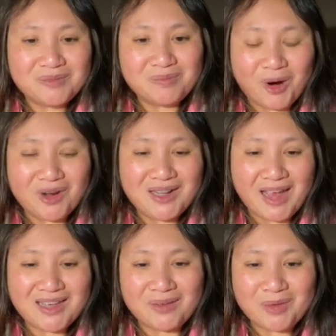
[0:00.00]
more
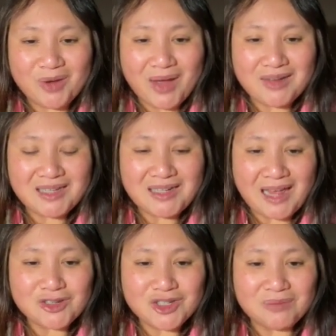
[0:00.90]
like around the
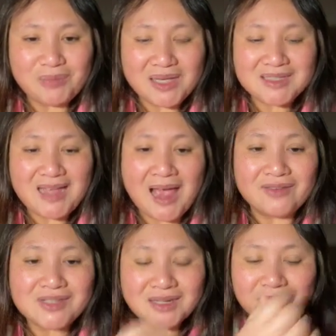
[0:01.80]
nation, because I have
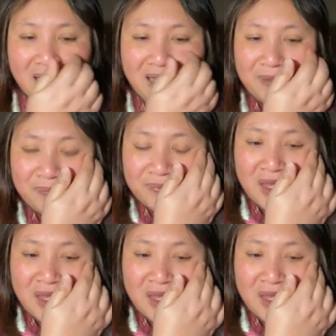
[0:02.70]
some